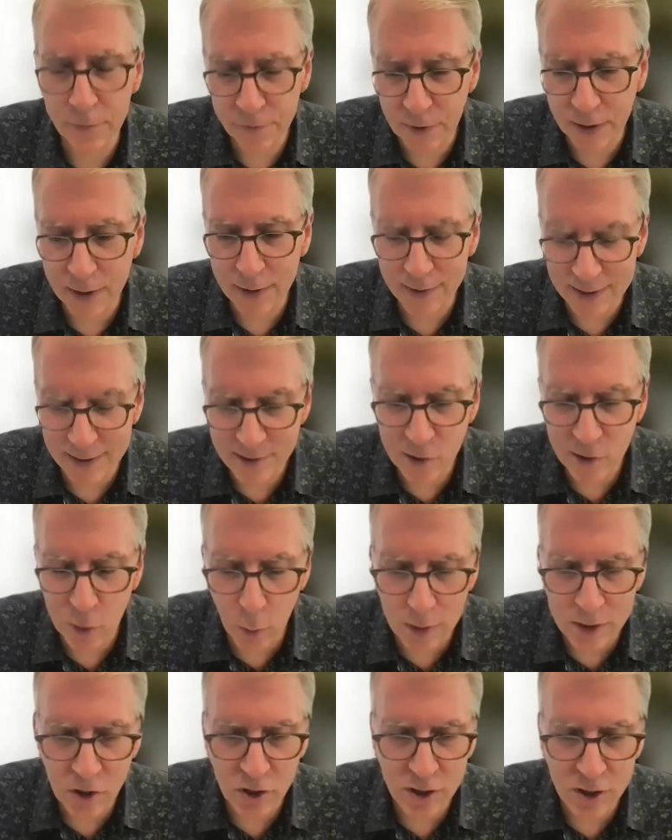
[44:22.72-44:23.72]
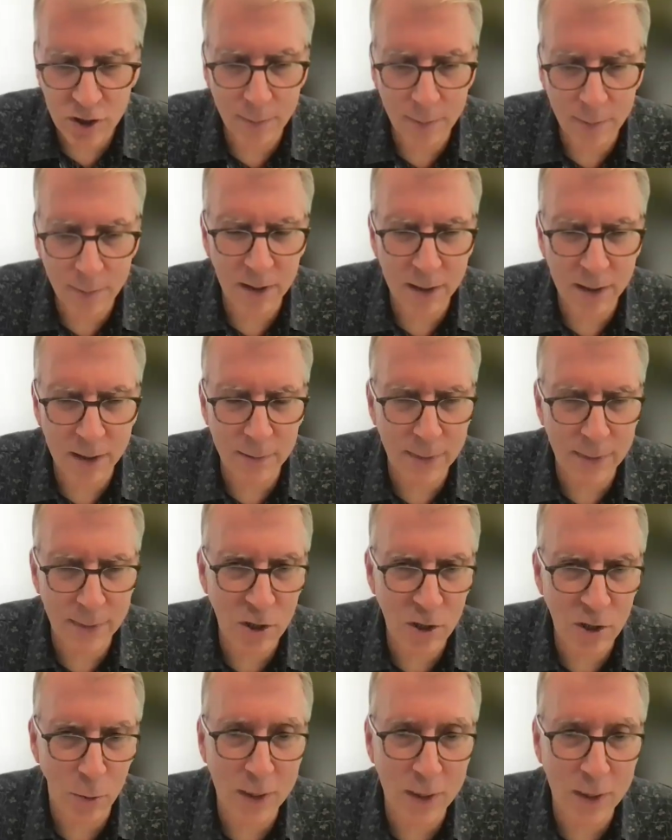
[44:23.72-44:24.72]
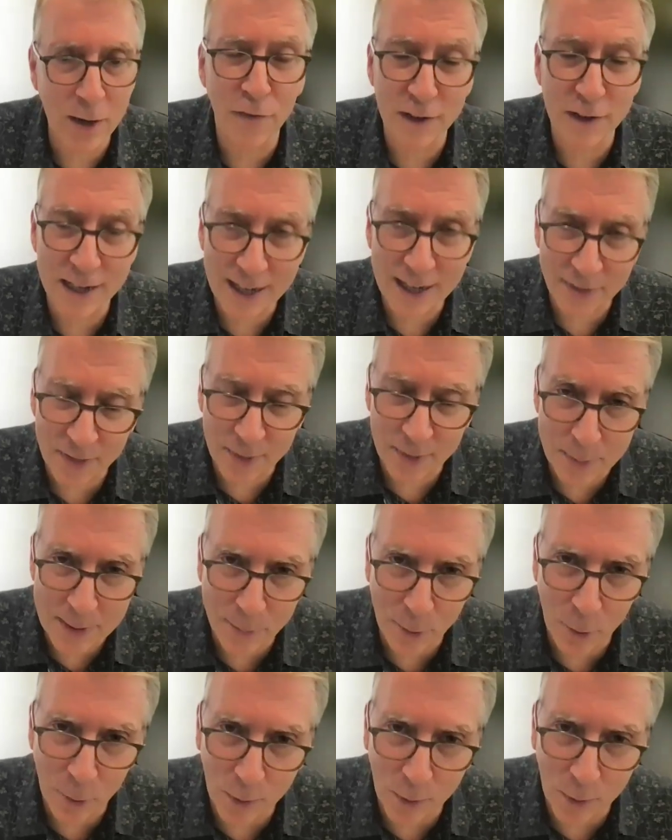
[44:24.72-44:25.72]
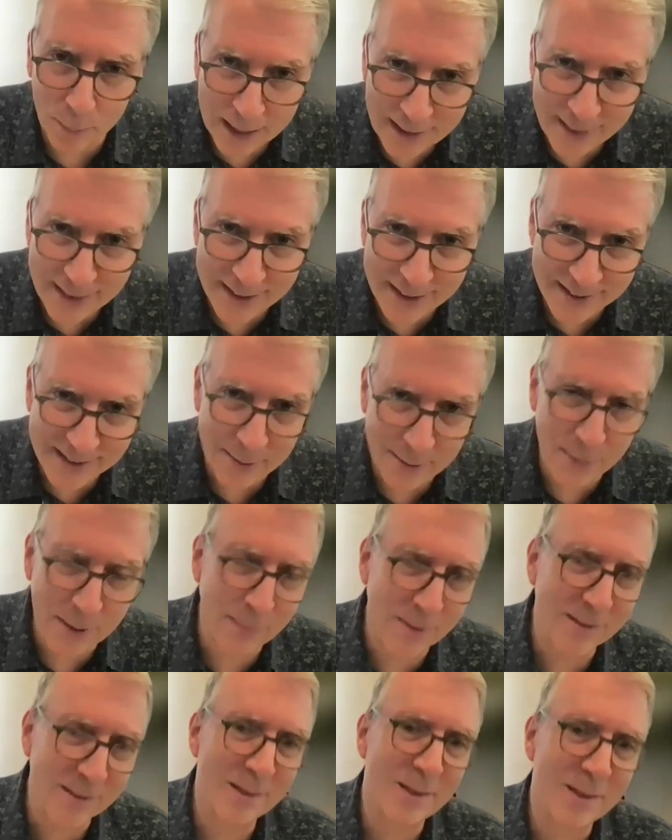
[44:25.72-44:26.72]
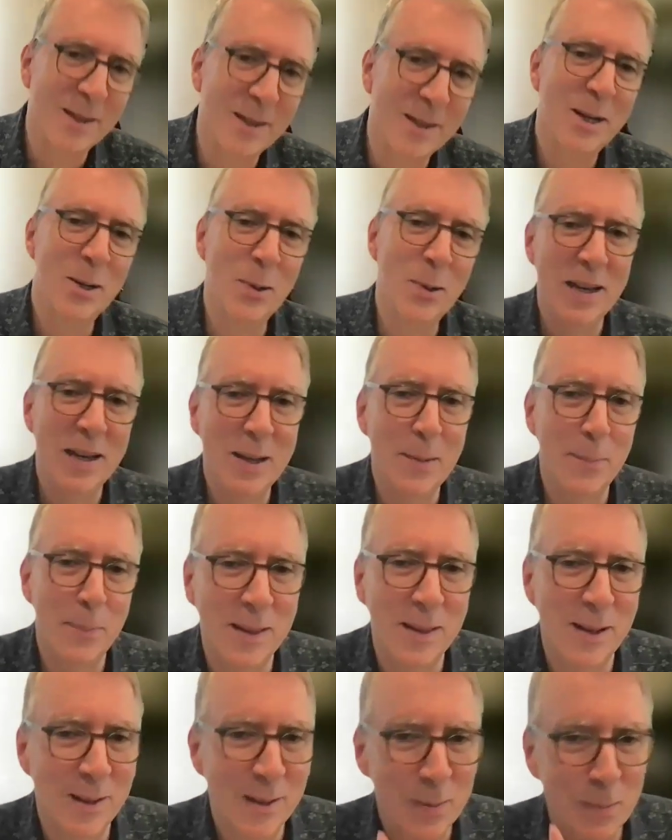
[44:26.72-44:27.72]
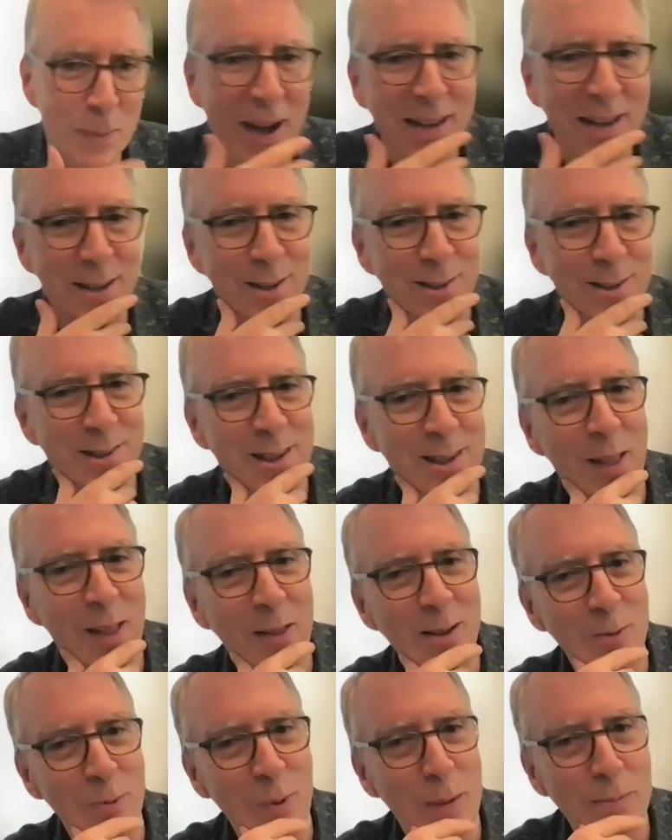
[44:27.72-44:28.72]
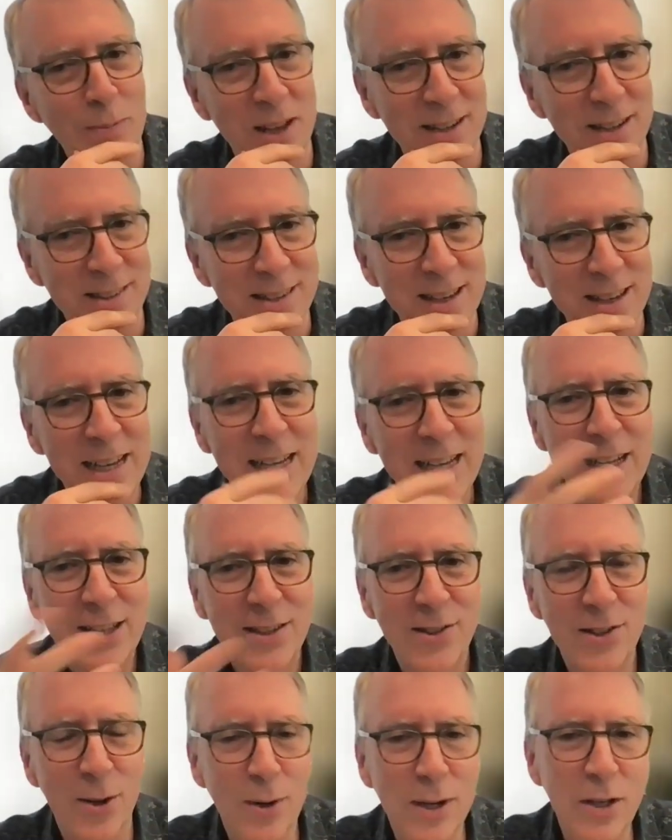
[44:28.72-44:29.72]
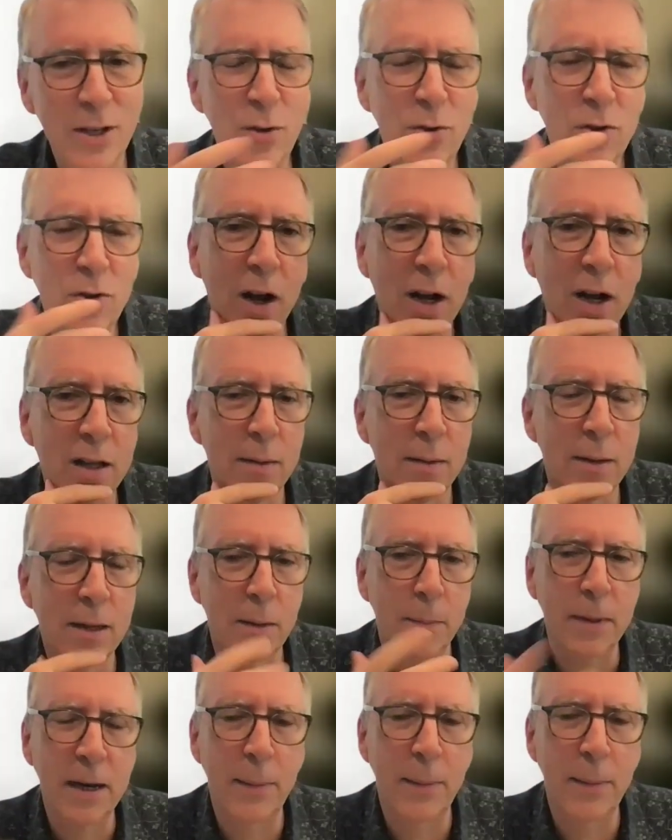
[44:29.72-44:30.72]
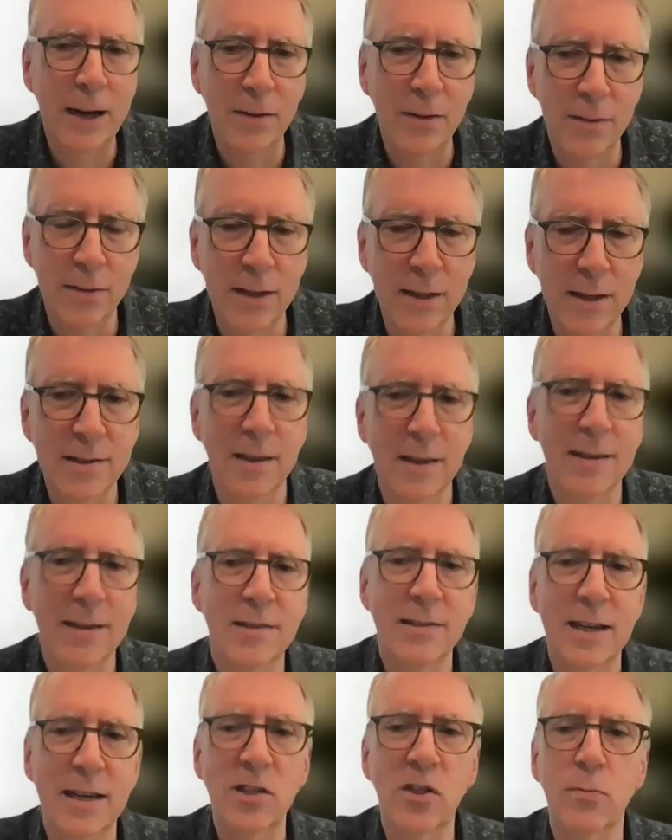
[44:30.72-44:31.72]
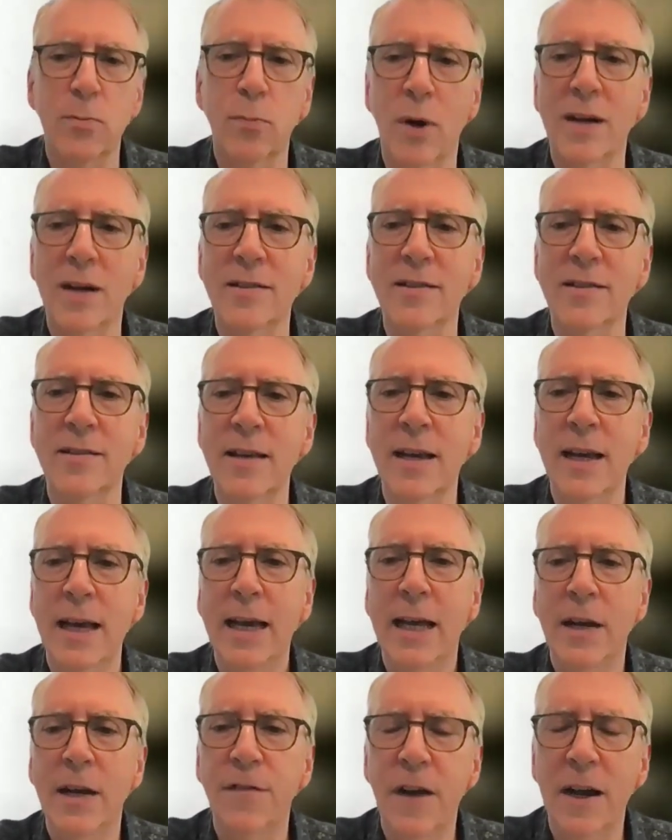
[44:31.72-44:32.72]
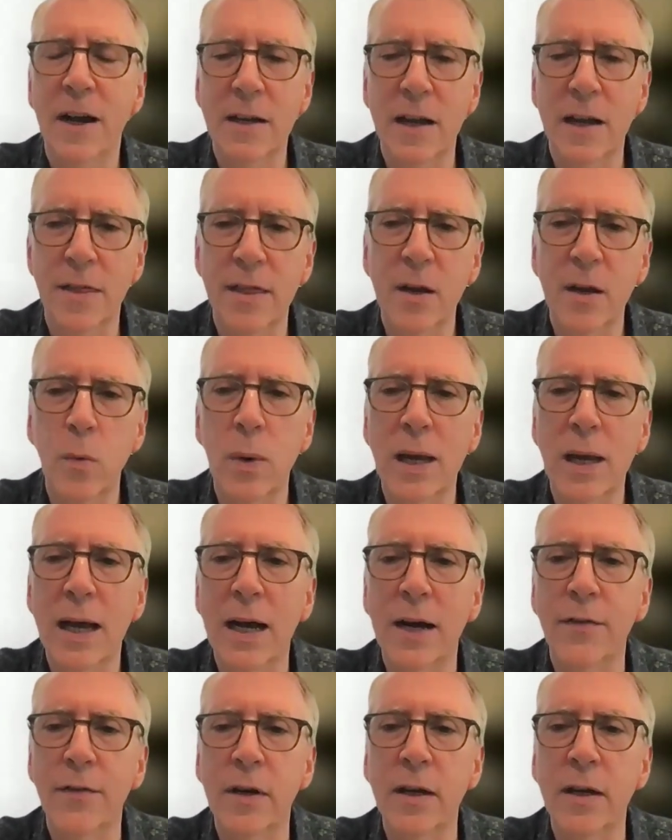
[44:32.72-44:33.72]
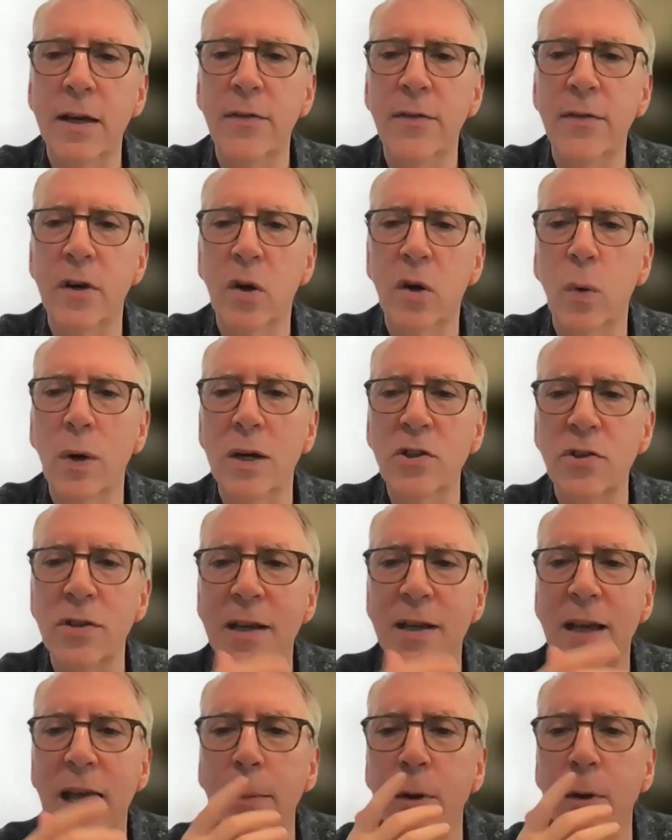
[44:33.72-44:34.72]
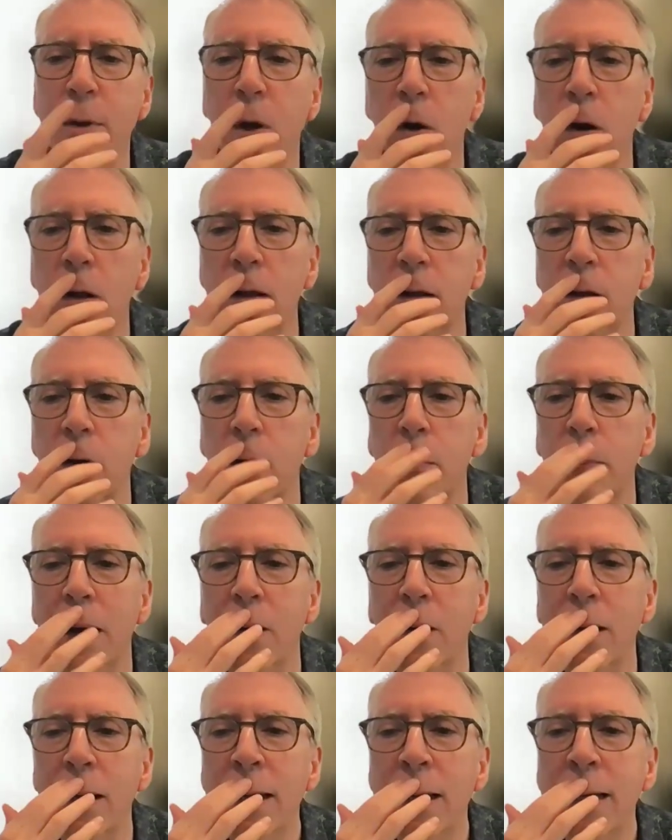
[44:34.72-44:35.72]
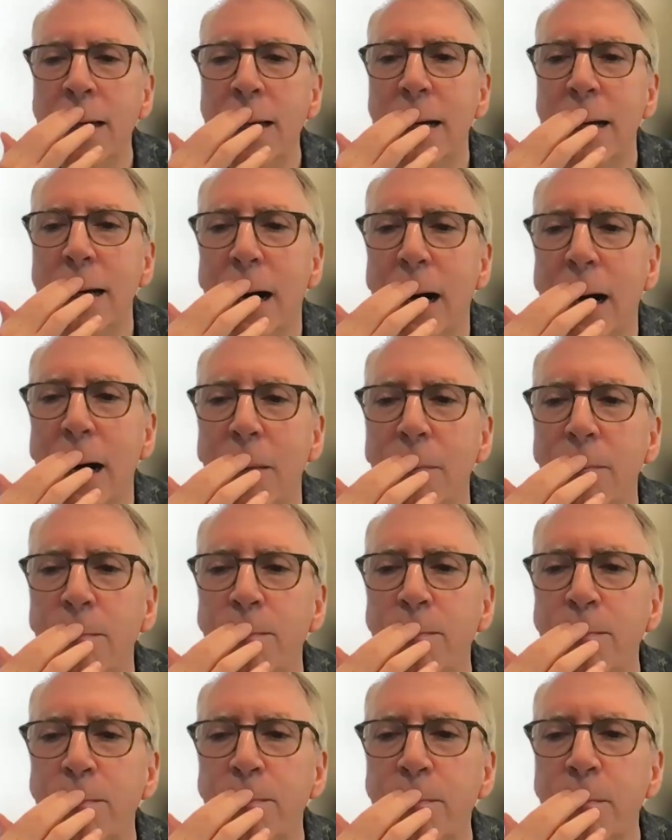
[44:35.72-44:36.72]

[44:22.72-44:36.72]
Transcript: yeah. and finally stewardship uh, to make sure we don't forget the people who are making these commitments who end up in those binders and on those websites. So can you talk a little bit about this solicitation process? And in fact, I think we have a, even a question that came in earlier about um,